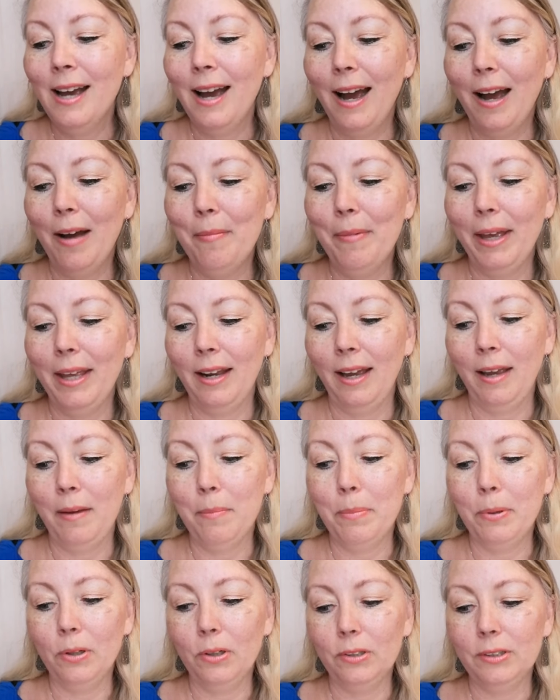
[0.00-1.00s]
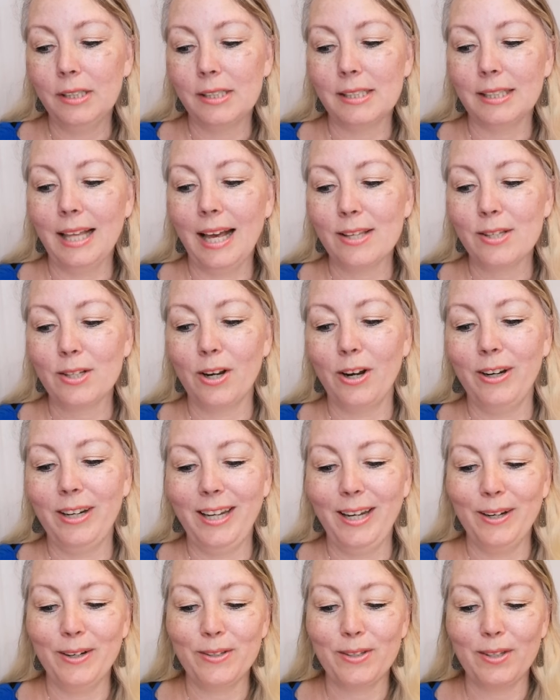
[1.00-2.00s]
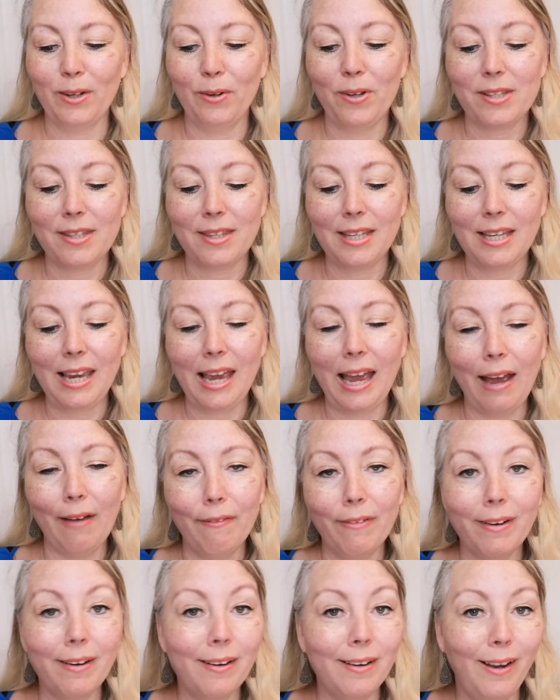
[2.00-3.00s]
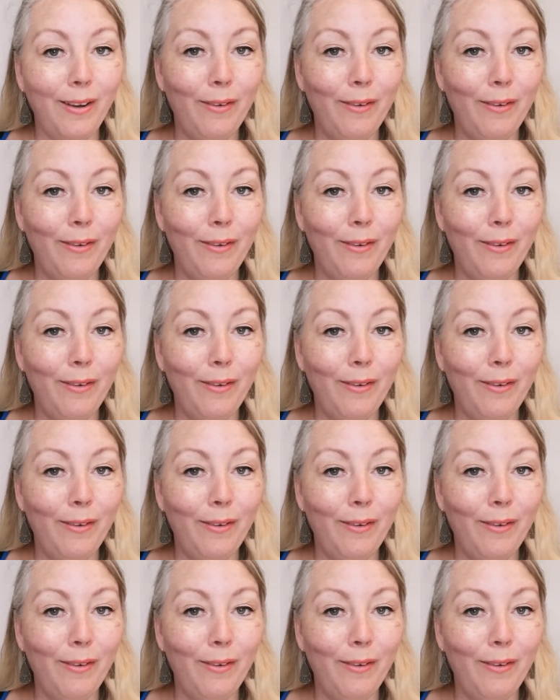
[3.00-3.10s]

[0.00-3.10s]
um, and i pulled this last card here so it's the ever